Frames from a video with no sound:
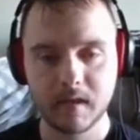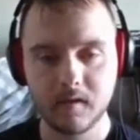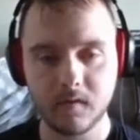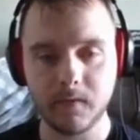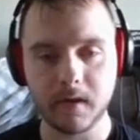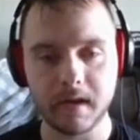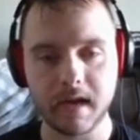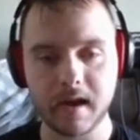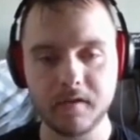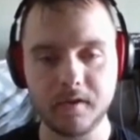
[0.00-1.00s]
Do you feel it
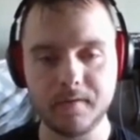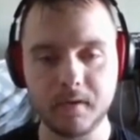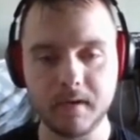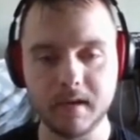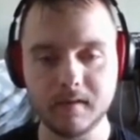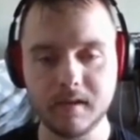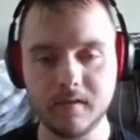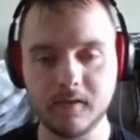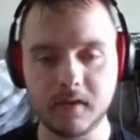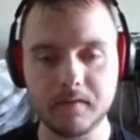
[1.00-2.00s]
now? Do you feel guilty,
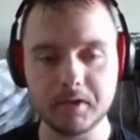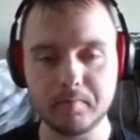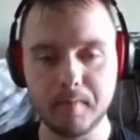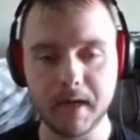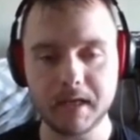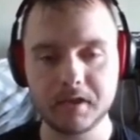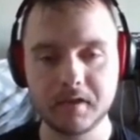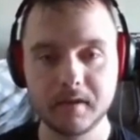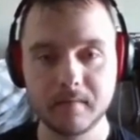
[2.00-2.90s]
you selfish bitch?